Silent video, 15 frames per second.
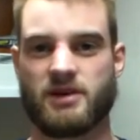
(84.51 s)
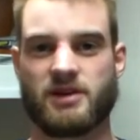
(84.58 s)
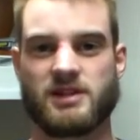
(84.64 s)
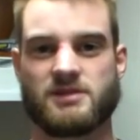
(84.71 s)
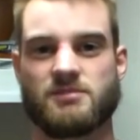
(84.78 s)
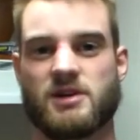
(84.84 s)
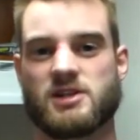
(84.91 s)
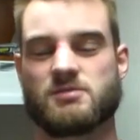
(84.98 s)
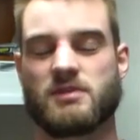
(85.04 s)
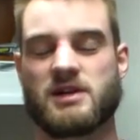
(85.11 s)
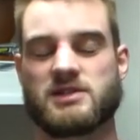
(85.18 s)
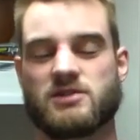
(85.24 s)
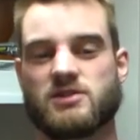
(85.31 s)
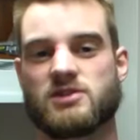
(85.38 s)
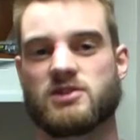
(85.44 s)
building as much
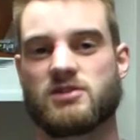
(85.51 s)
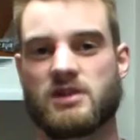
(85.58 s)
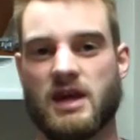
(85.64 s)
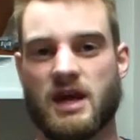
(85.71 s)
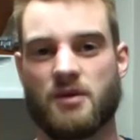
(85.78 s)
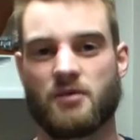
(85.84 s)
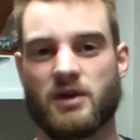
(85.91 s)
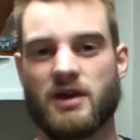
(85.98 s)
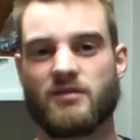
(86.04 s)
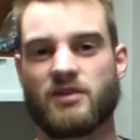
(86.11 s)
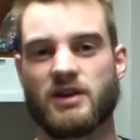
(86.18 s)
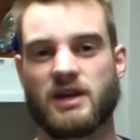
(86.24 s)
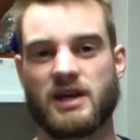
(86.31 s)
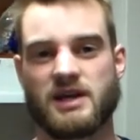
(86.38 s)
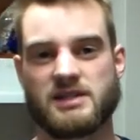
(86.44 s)
muscle as you can,
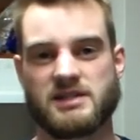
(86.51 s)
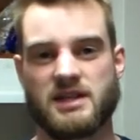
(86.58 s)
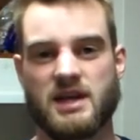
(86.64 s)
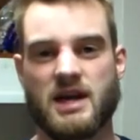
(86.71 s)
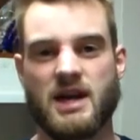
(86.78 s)
whatever it is.